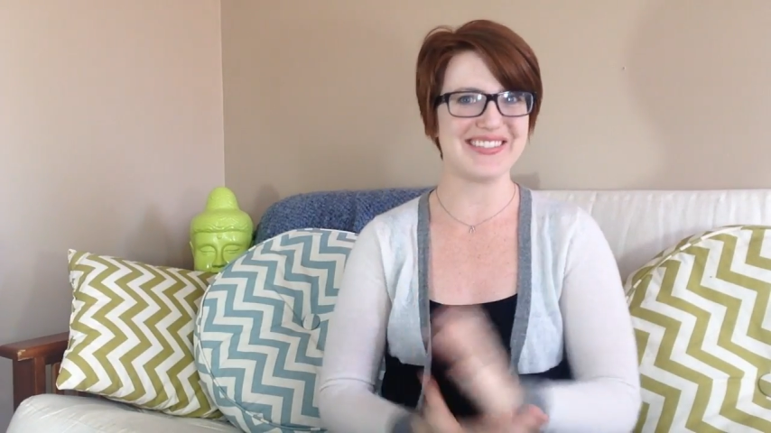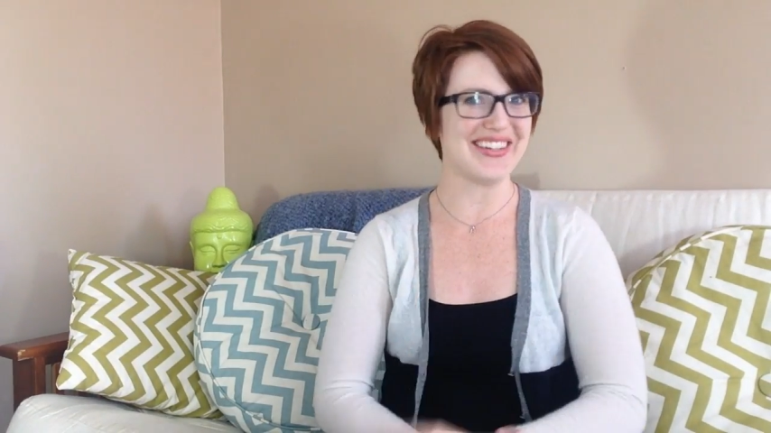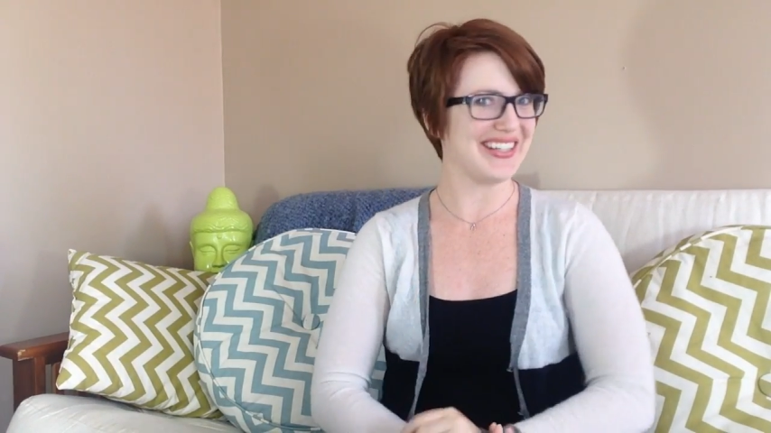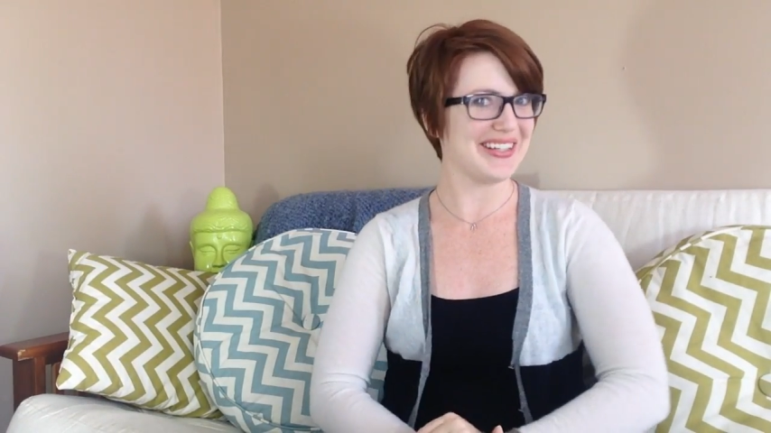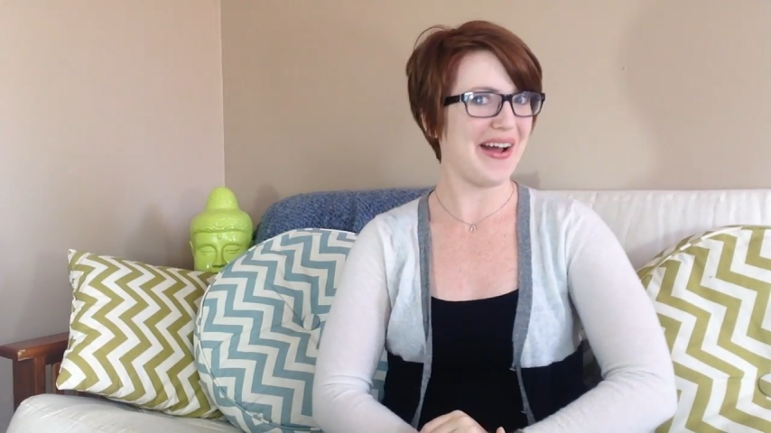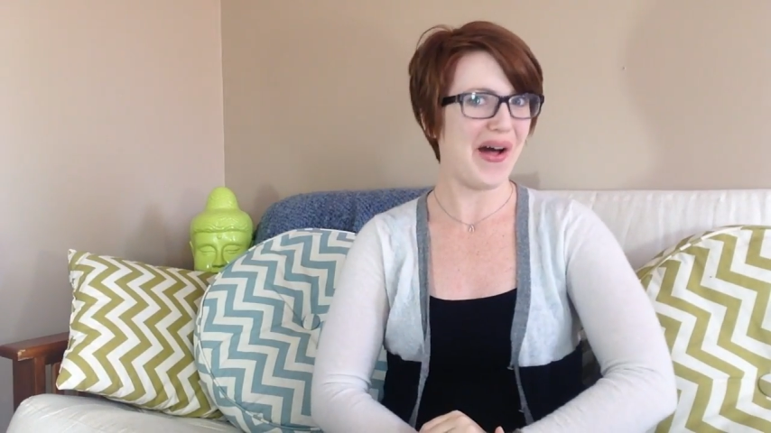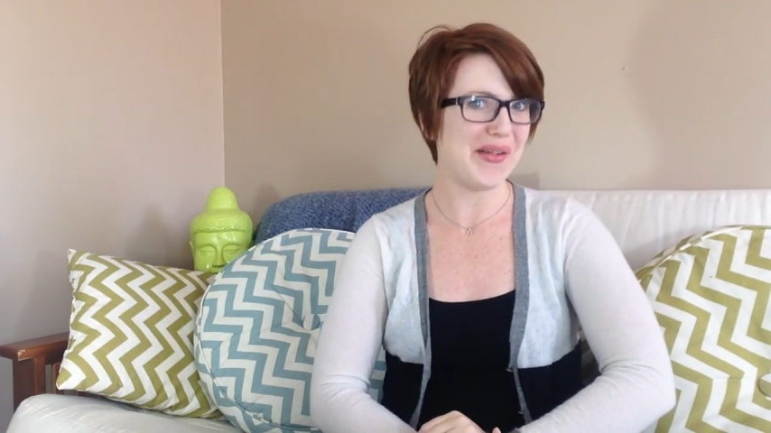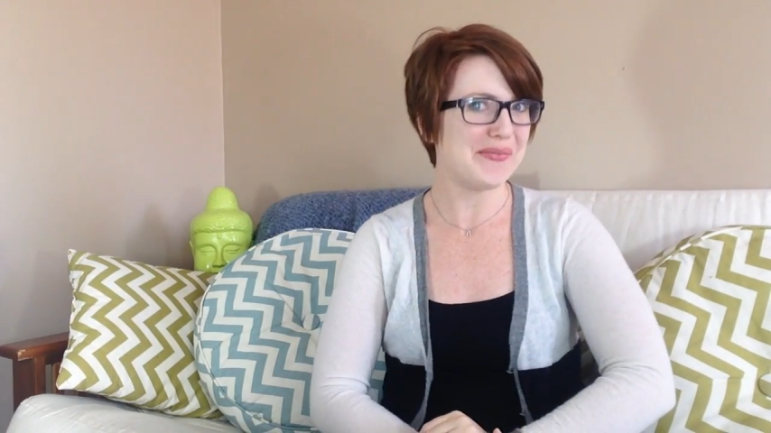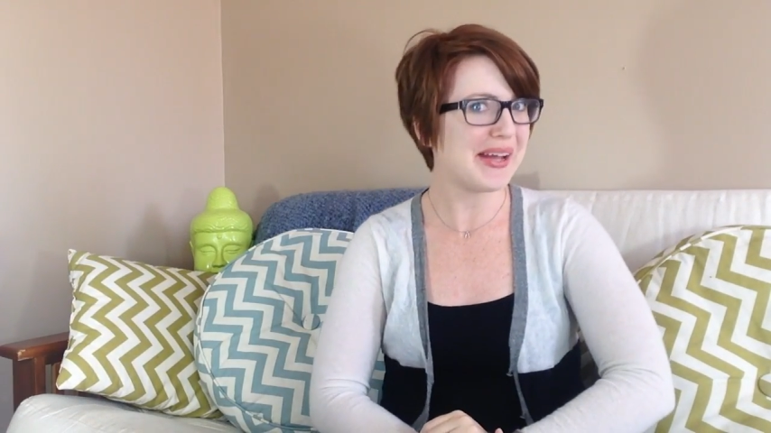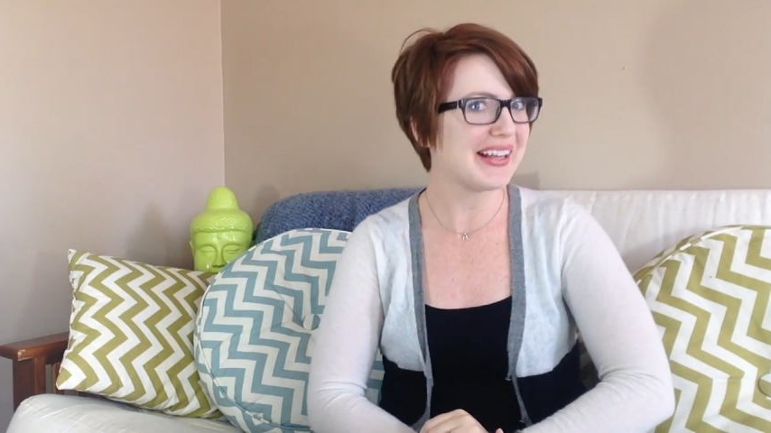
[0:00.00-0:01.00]
which all
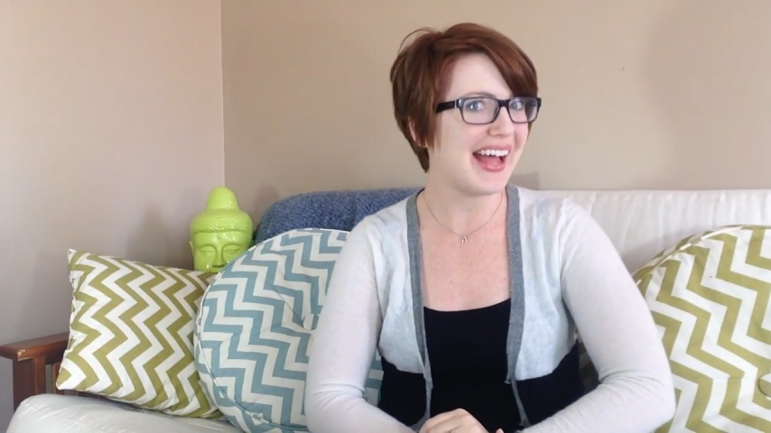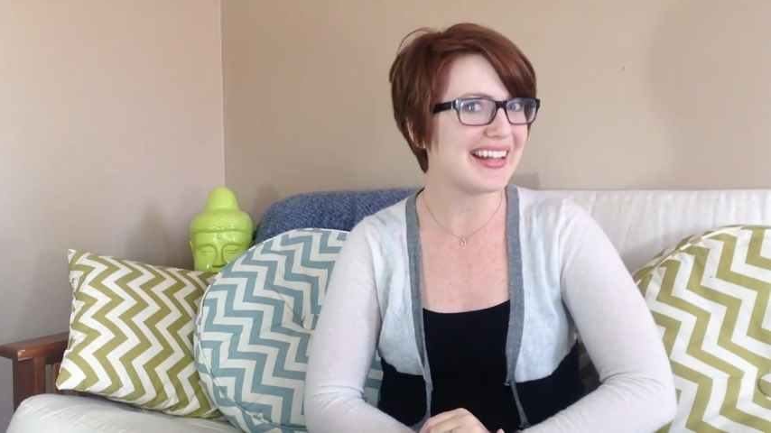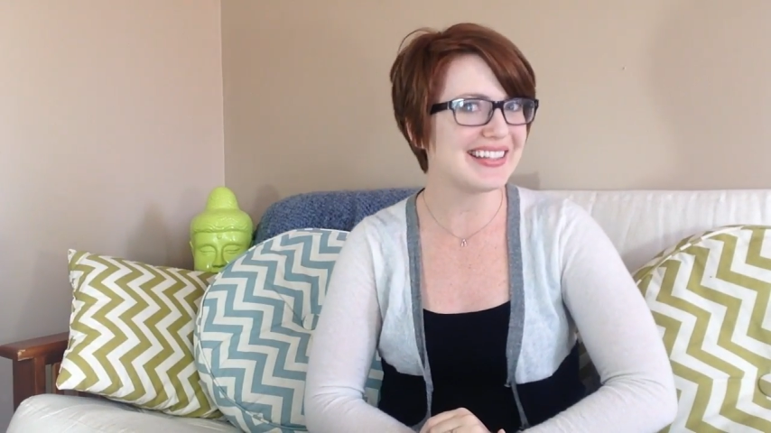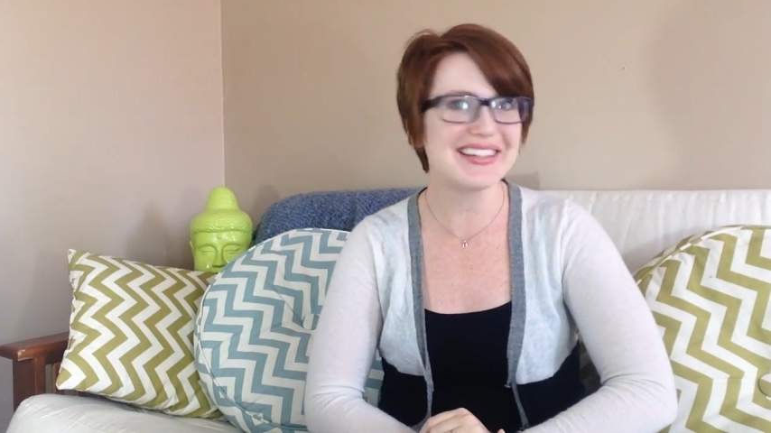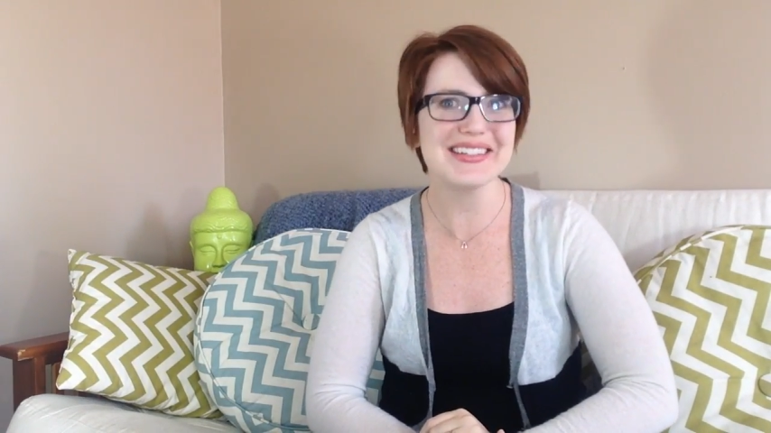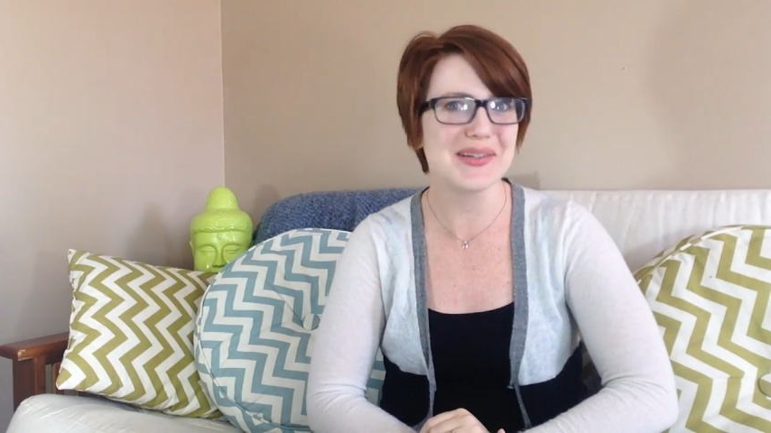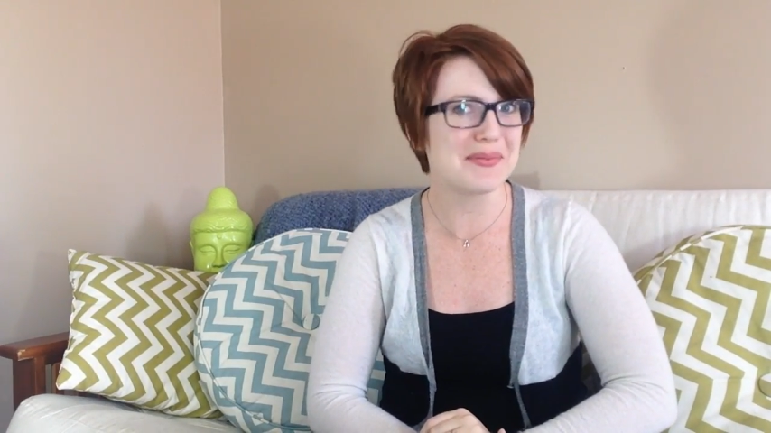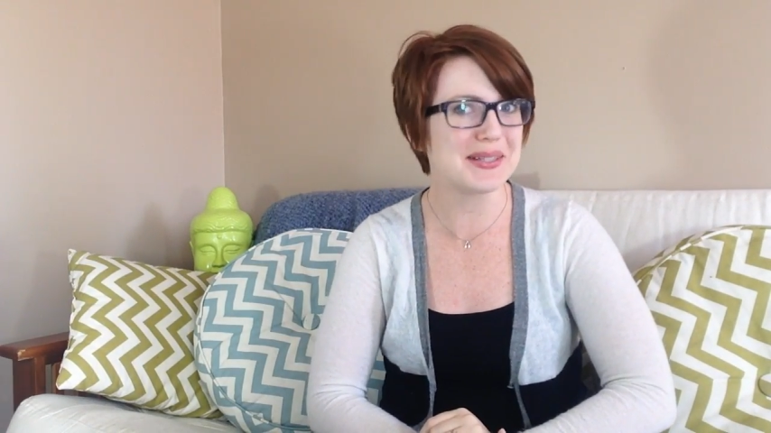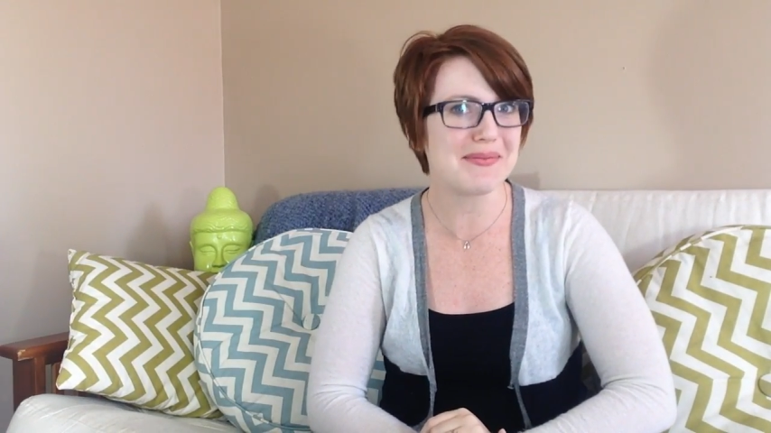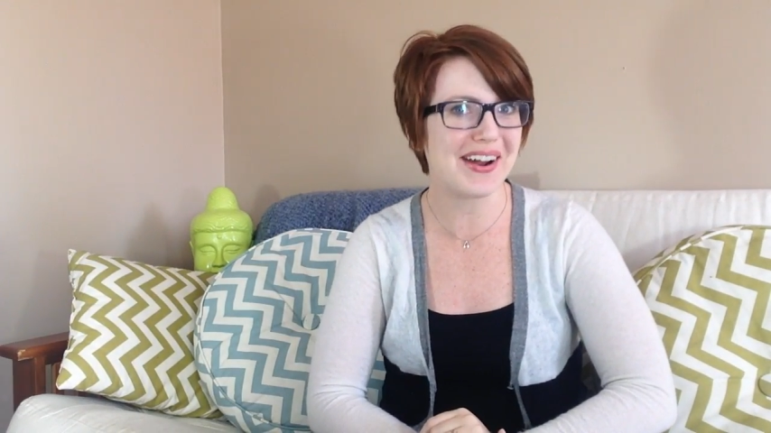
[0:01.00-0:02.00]
of my clients are super
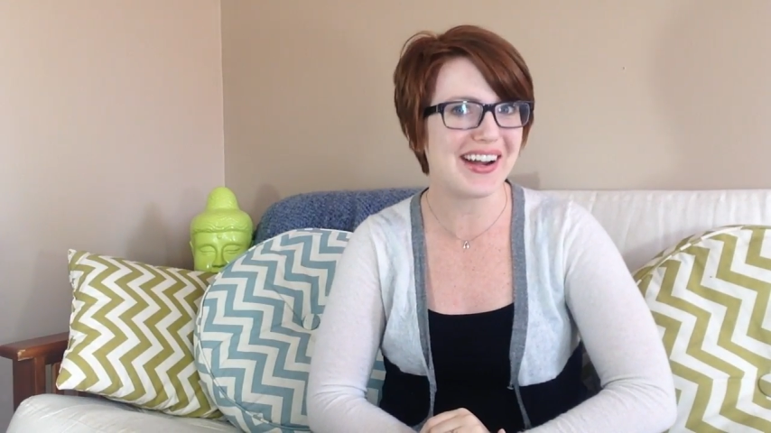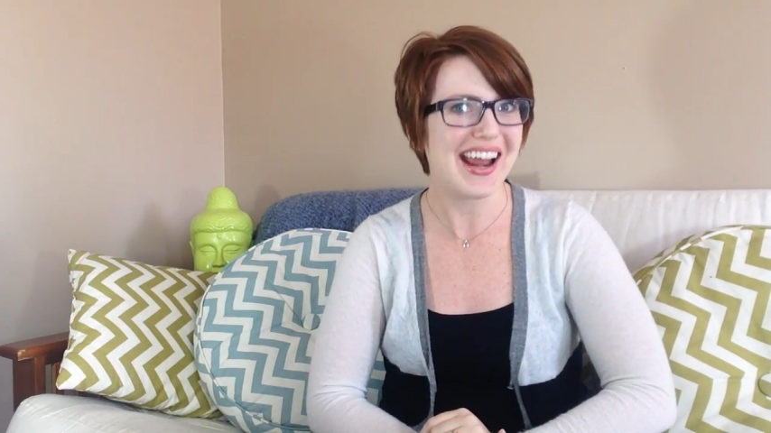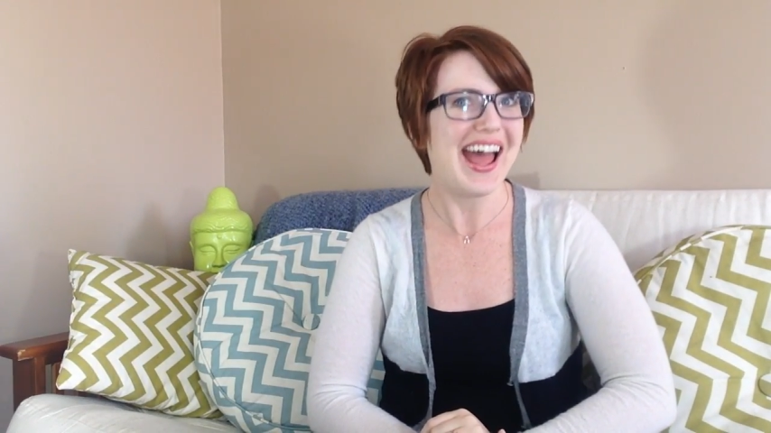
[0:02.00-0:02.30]
smart,